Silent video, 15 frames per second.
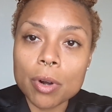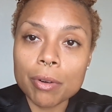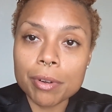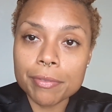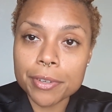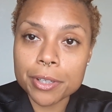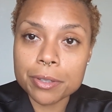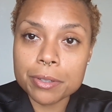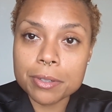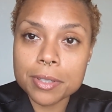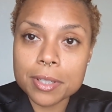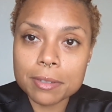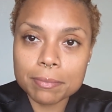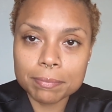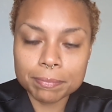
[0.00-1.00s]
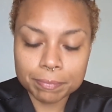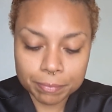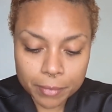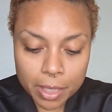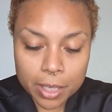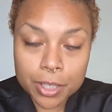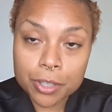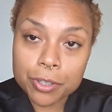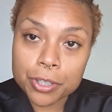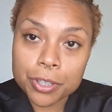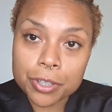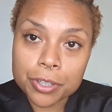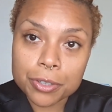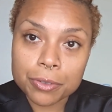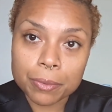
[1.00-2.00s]
I refuse. And you
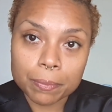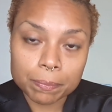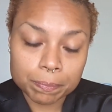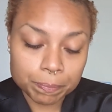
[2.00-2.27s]
should too.